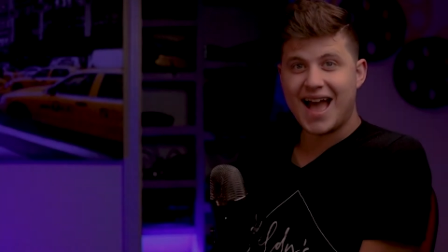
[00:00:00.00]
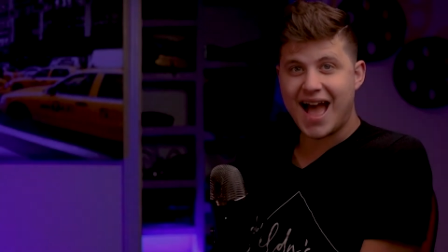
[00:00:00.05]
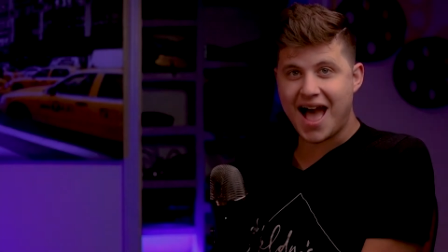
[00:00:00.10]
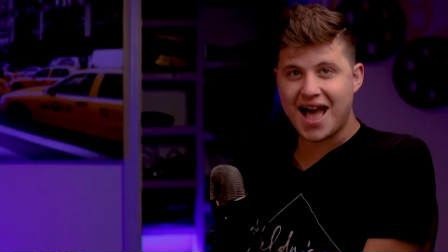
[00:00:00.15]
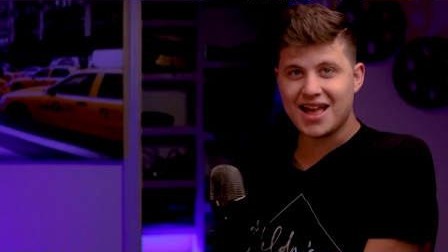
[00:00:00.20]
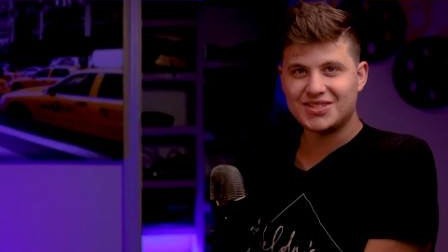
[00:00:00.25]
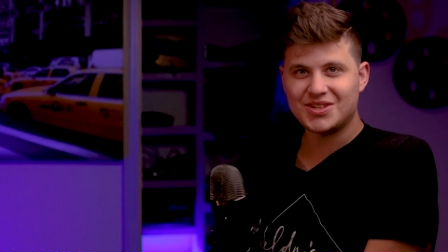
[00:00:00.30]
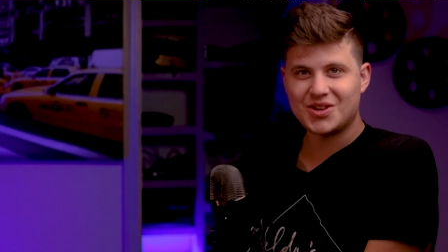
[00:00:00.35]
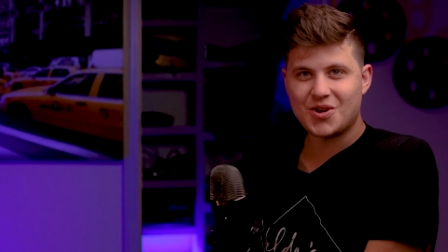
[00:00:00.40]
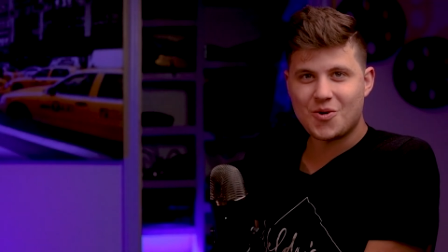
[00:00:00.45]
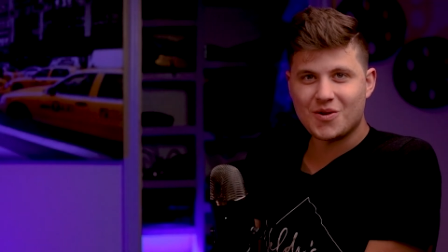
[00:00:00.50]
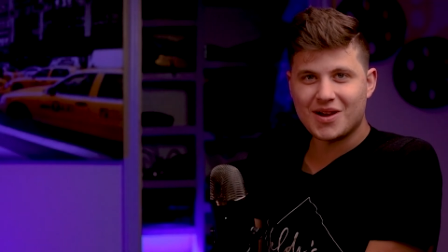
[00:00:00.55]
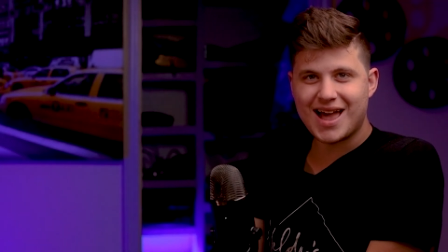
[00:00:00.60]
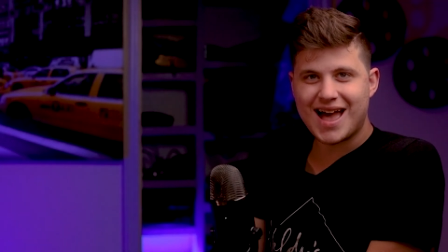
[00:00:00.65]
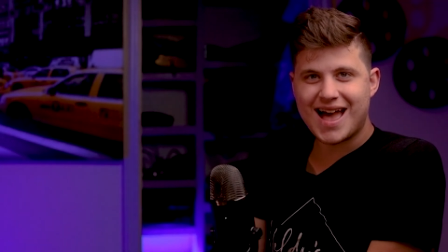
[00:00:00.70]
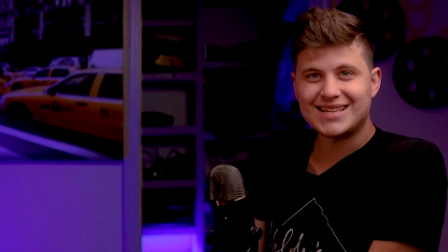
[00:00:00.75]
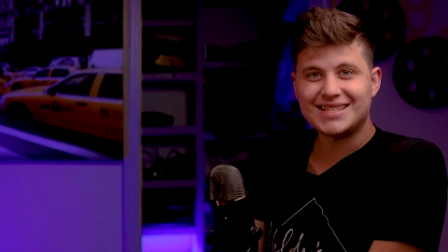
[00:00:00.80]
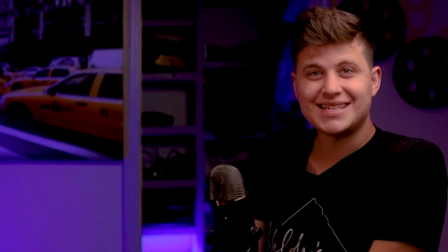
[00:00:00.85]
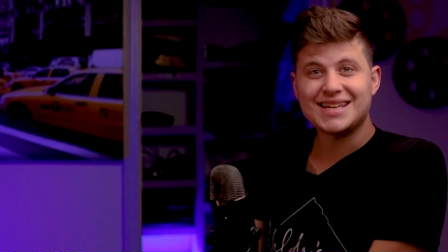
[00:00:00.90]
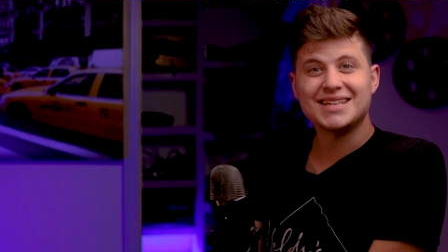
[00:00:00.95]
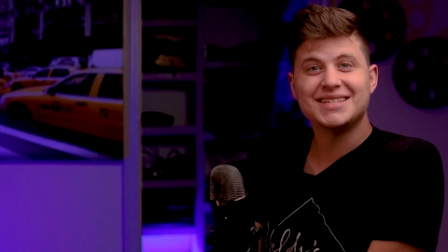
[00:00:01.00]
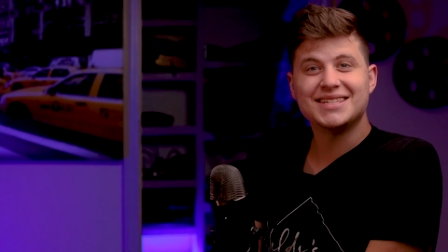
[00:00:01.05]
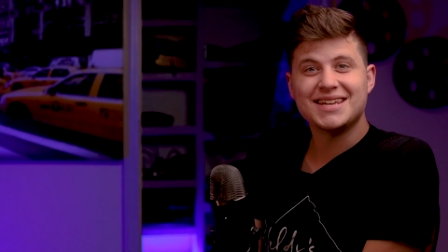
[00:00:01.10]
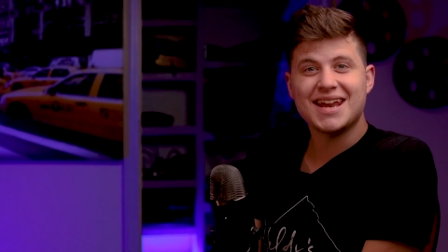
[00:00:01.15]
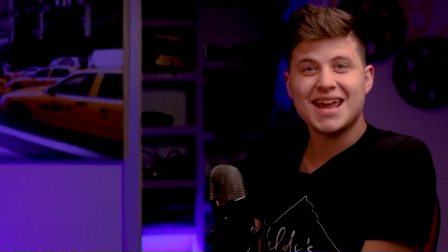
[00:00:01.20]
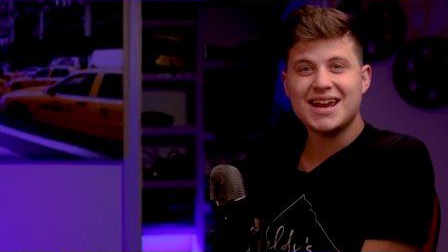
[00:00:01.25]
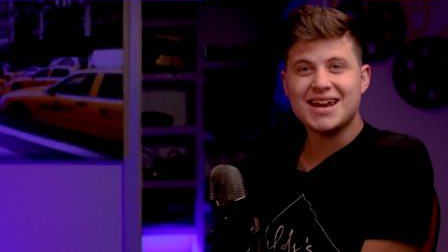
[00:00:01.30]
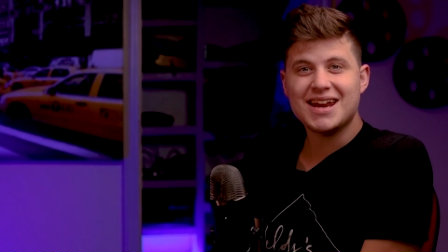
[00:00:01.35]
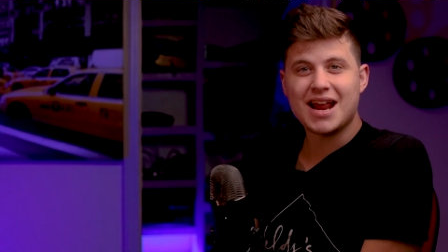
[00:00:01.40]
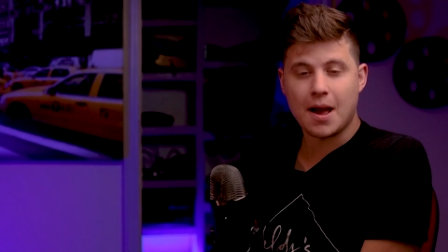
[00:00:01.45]
How's it going, guys? It's
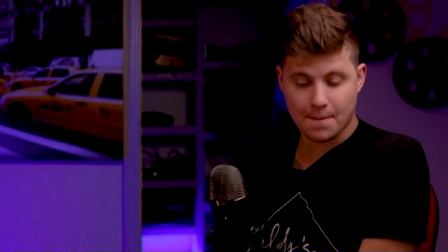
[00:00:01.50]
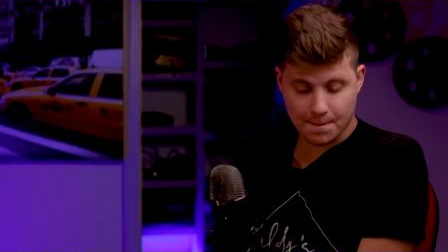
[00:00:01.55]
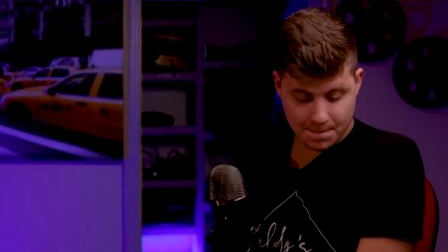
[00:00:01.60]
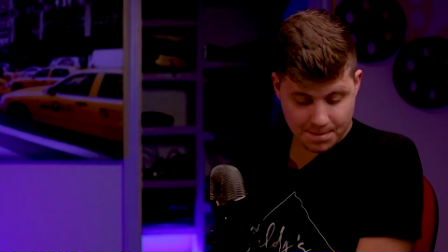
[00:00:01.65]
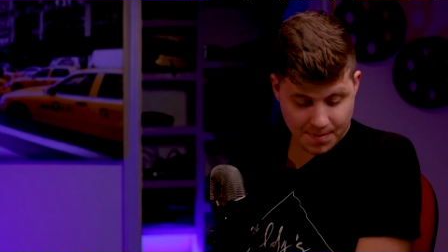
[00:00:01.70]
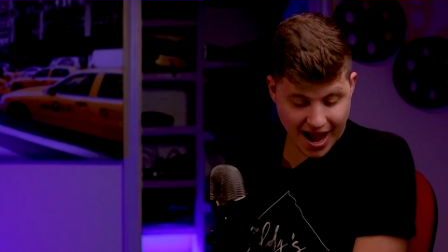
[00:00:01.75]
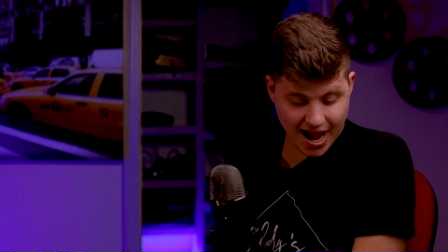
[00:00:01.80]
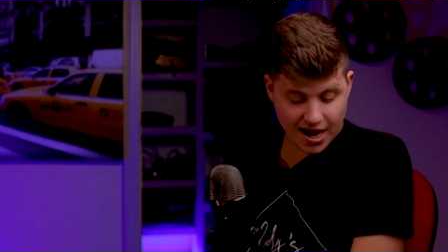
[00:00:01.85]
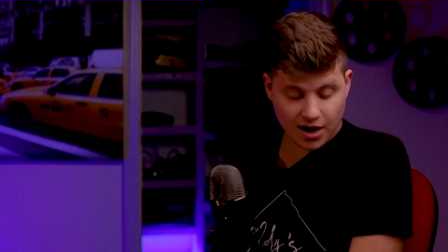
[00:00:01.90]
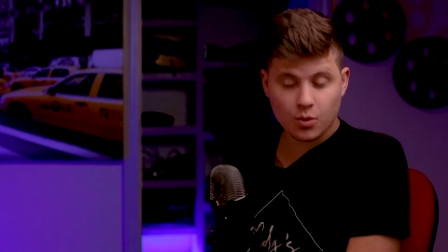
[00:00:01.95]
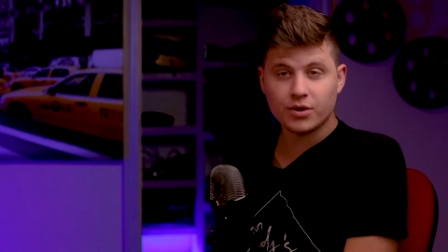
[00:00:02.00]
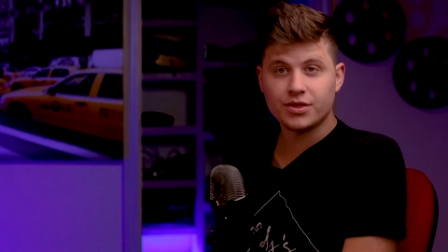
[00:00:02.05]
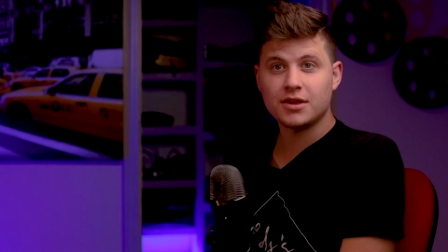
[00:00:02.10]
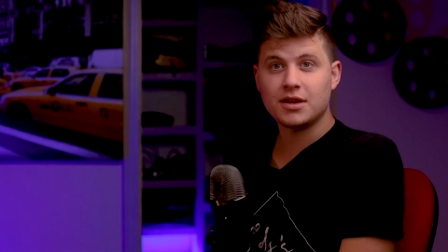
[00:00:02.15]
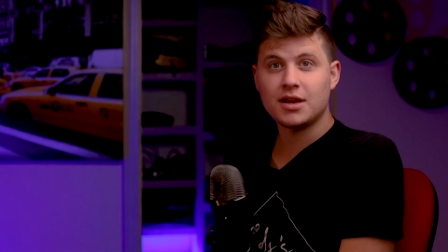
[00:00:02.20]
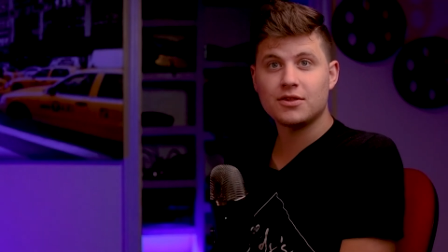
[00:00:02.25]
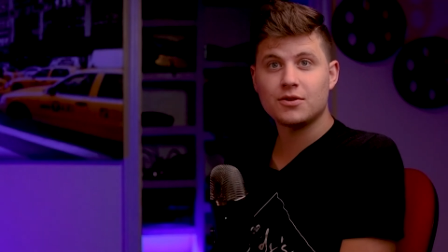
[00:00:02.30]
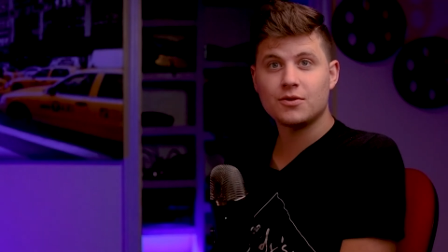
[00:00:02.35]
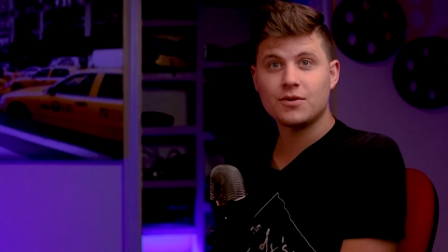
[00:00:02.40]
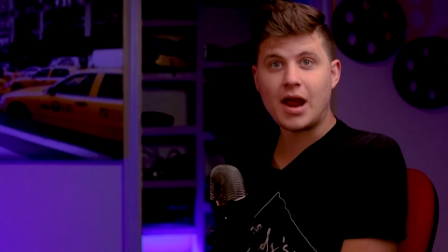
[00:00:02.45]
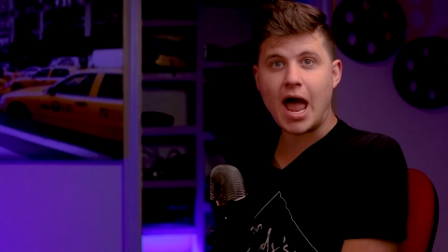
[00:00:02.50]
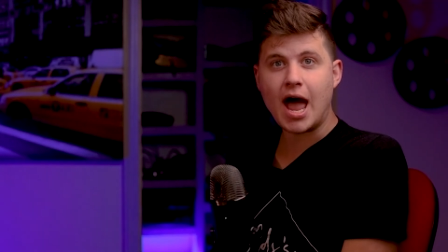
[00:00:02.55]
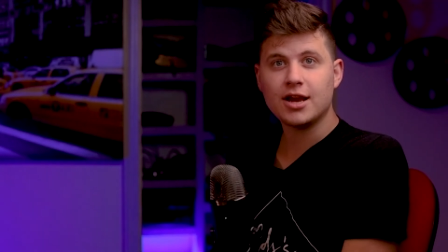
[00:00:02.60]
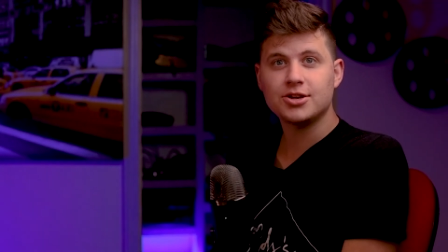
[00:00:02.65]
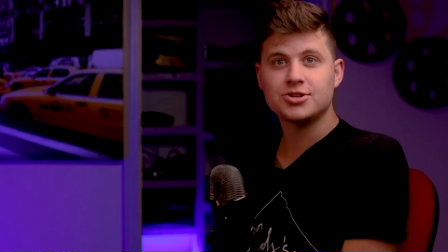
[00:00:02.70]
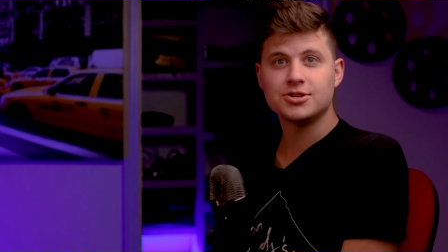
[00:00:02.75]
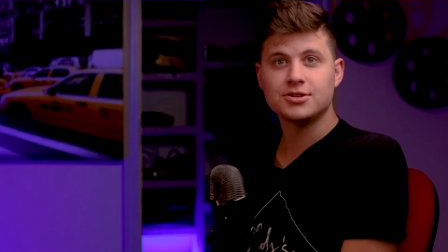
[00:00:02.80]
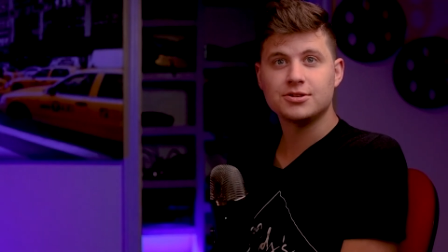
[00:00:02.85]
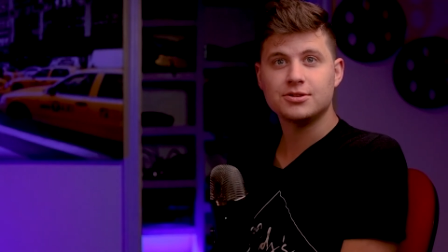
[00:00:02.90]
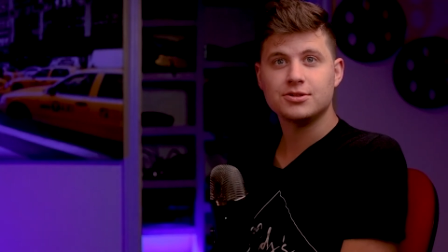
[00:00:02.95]
Nate. I'm back with another
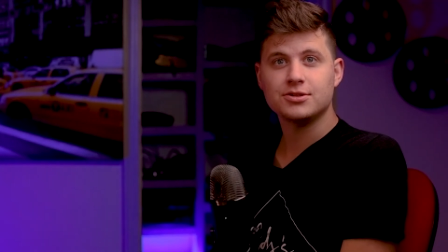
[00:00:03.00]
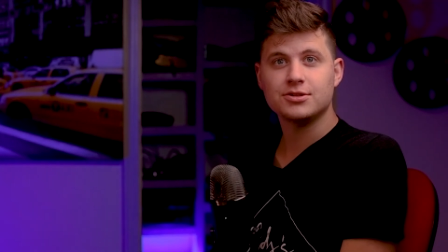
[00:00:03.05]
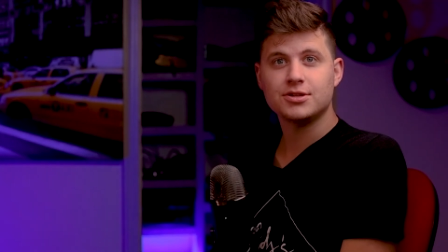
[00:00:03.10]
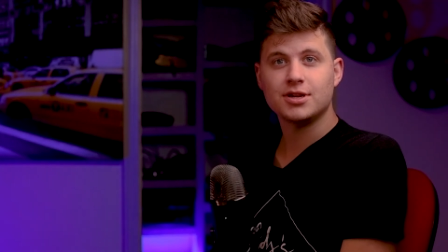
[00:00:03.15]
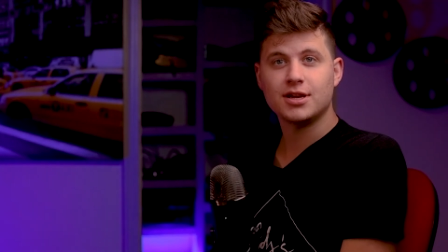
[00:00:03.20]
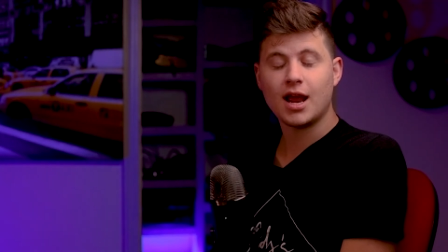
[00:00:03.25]
reaction.